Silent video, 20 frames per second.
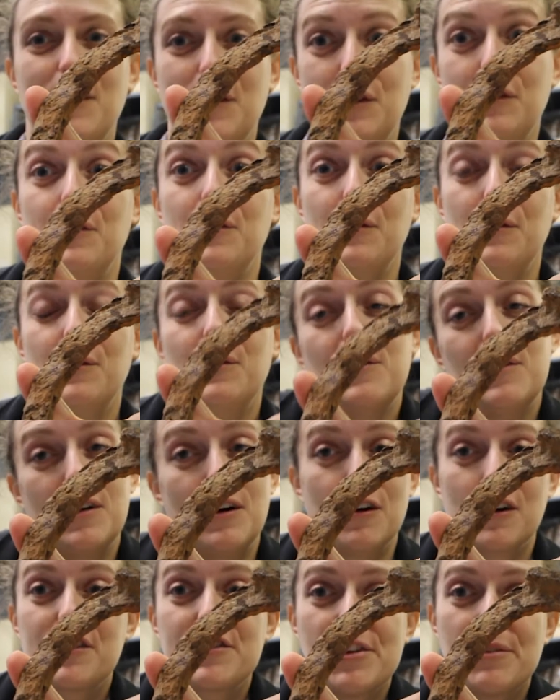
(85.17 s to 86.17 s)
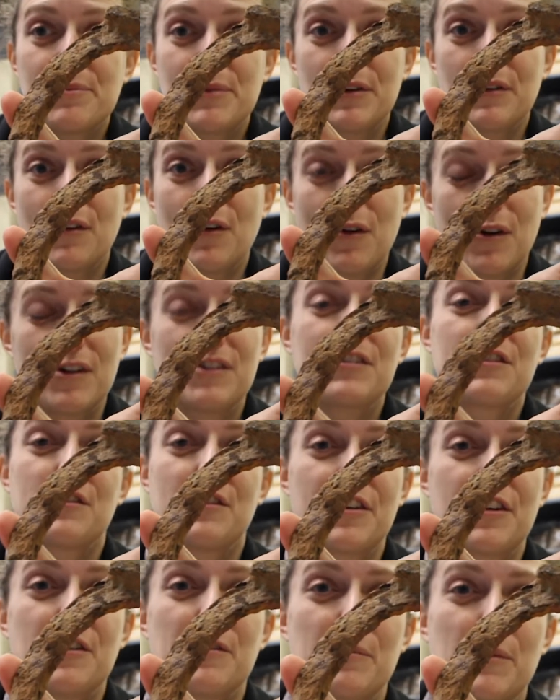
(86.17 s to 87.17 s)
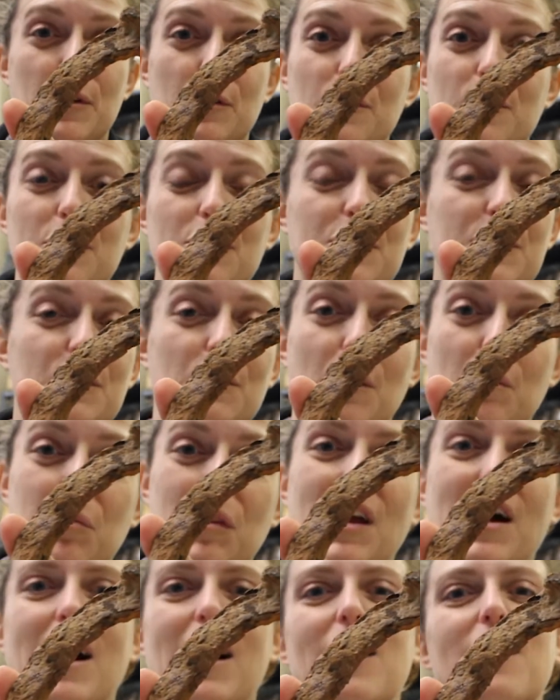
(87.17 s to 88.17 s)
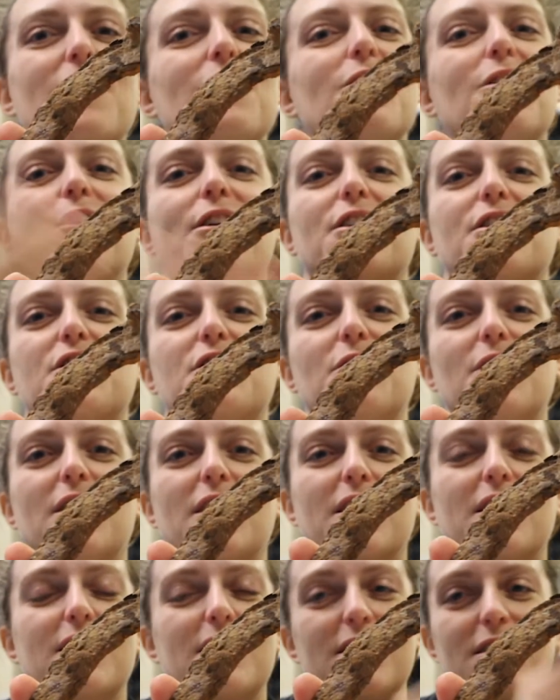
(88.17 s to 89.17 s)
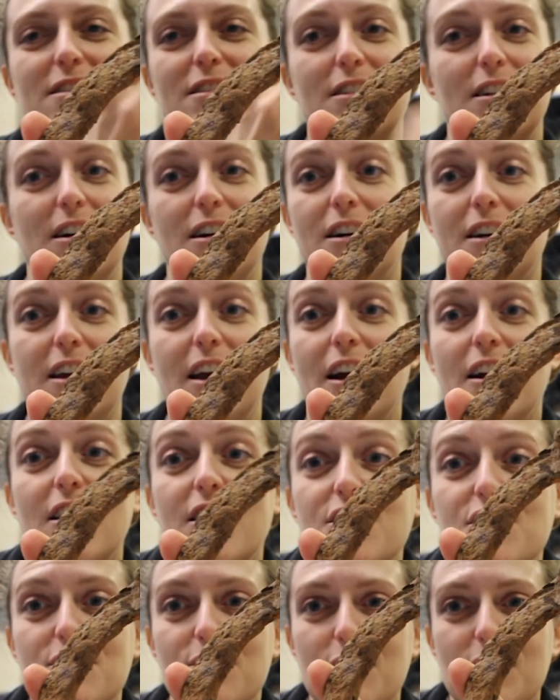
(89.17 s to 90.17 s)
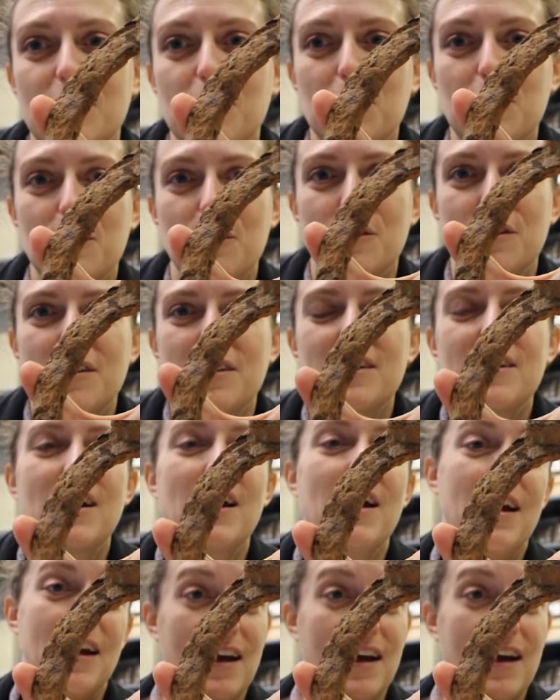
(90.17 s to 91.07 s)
you hooked up your horse or your mule to a plow or to a carriage of some sort,